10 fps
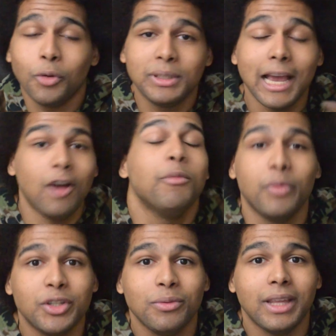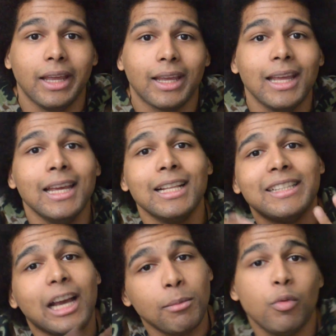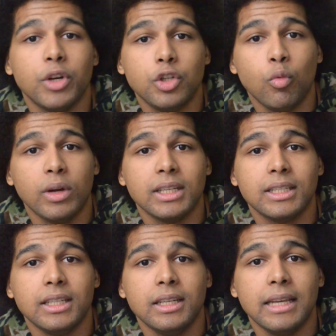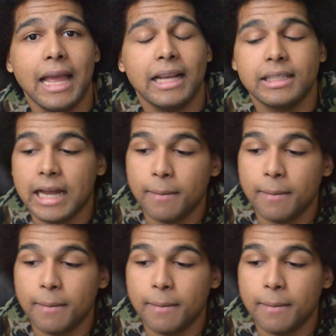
So tell me what you think. Tell me what you want to see next.